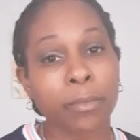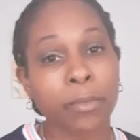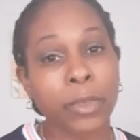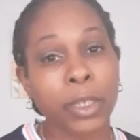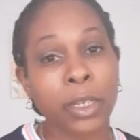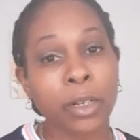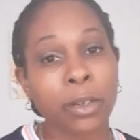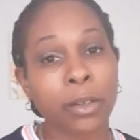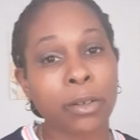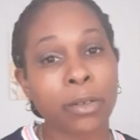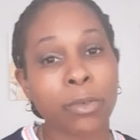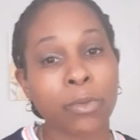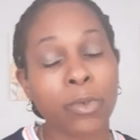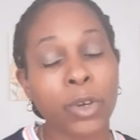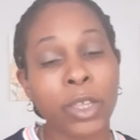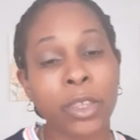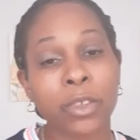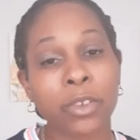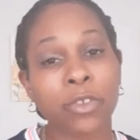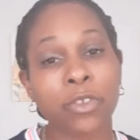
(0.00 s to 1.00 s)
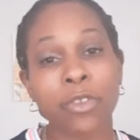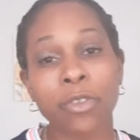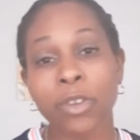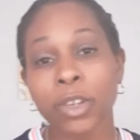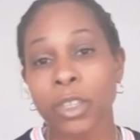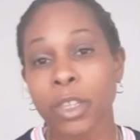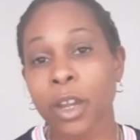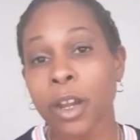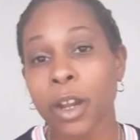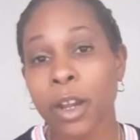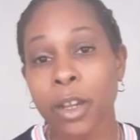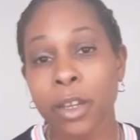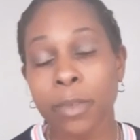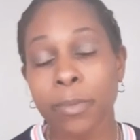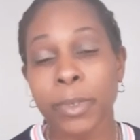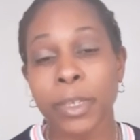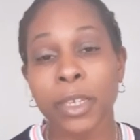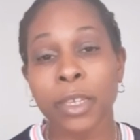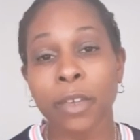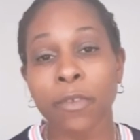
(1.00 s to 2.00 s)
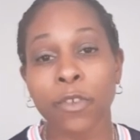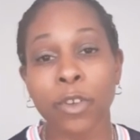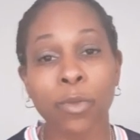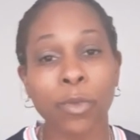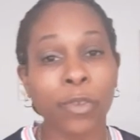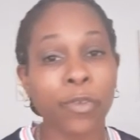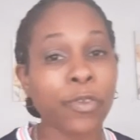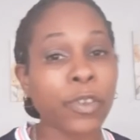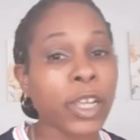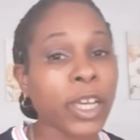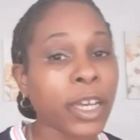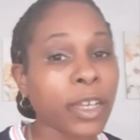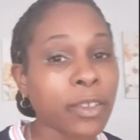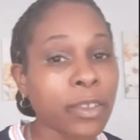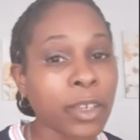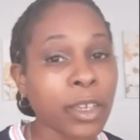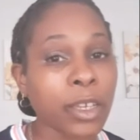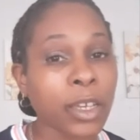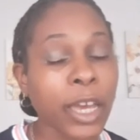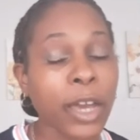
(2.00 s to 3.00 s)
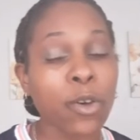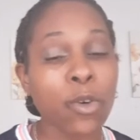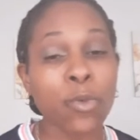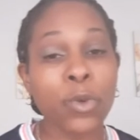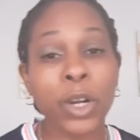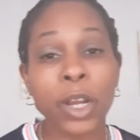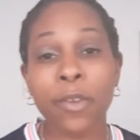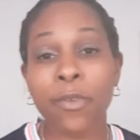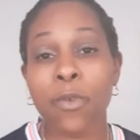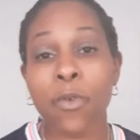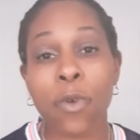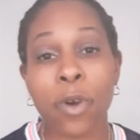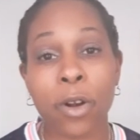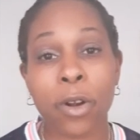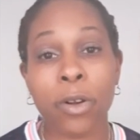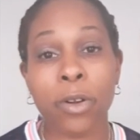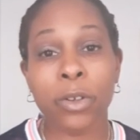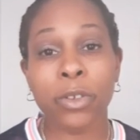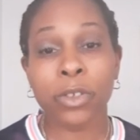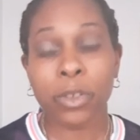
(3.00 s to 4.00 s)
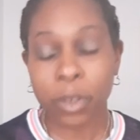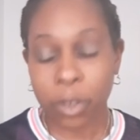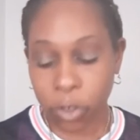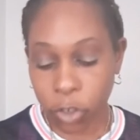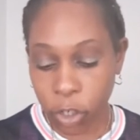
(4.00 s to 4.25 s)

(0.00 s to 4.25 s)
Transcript: whether it's during the argument, if you're reflecting, whatever works.